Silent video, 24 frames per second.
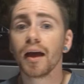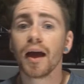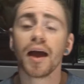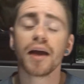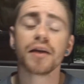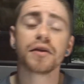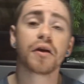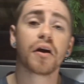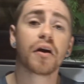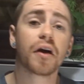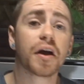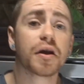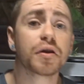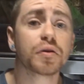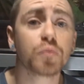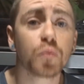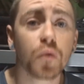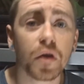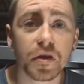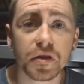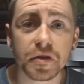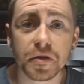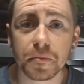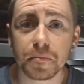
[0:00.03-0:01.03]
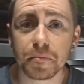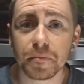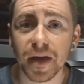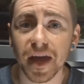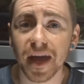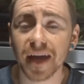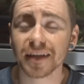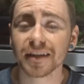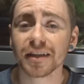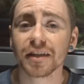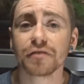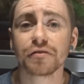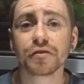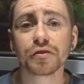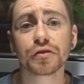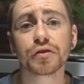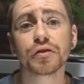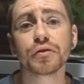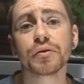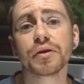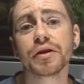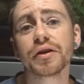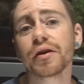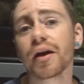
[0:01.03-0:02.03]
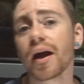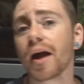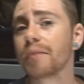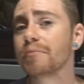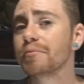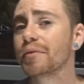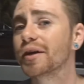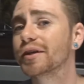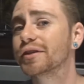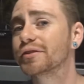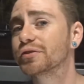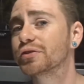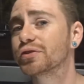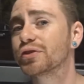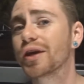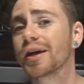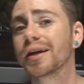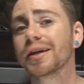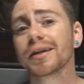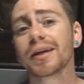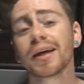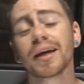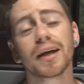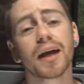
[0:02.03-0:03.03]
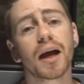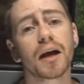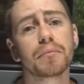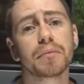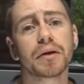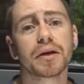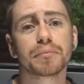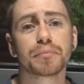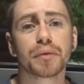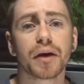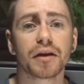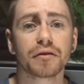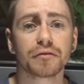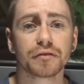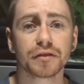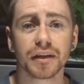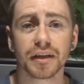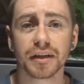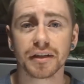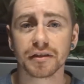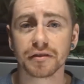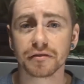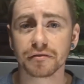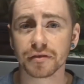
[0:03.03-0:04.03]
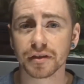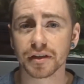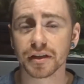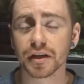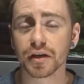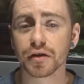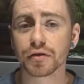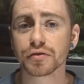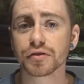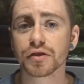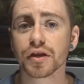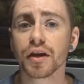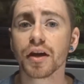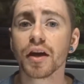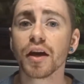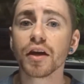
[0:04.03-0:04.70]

Hey y'all, and welcome back. If you're new here, I'm Michael Shane and I make pet related videos.